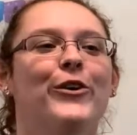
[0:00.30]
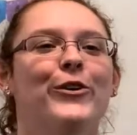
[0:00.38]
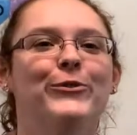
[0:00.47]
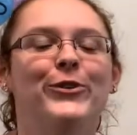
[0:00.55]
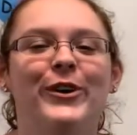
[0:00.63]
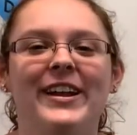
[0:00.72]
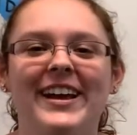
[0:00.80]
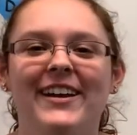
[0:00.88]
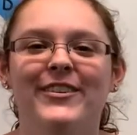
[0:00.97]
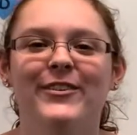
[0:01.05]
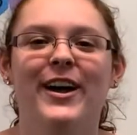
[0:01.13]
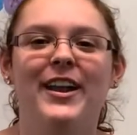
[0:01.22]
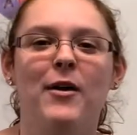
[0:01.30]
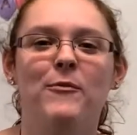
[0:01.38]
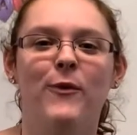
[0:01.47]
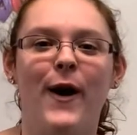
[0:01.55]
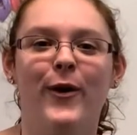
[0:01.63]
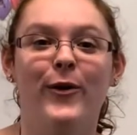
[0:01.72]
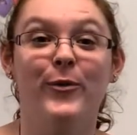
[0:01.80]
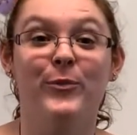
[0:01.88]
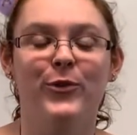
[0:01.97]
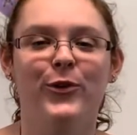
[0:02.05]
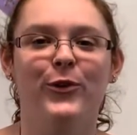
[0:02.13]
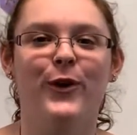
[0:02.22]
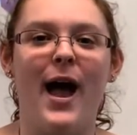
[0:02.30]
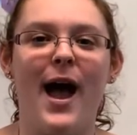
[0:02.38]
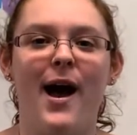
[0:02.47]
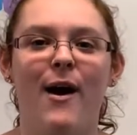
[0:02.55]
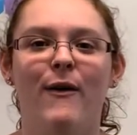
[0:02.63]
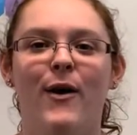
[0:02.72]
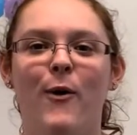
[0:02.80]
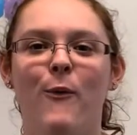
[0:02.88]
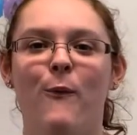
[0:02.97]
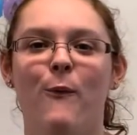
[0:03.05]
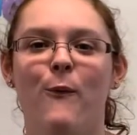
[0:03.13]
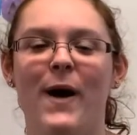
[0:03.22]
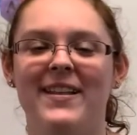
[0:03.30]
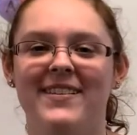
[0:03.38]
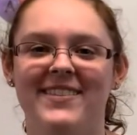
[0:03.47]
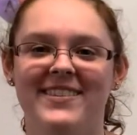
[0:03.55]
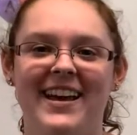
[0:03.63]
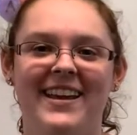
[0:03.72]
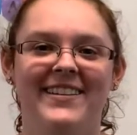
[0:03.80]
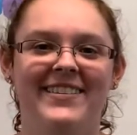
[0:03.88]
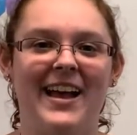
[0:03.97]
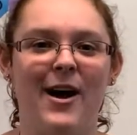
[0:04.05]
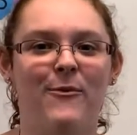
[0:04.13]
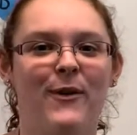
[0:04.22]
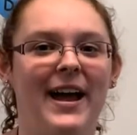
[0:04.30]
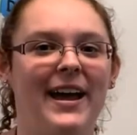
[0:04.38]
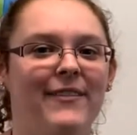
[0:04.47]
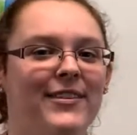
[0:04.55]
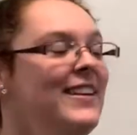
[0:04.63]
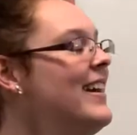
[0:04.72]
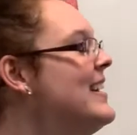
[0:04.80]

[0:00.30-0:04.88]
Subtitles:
Good morning, everyone, and welcome to our Wednesday Soundwaves.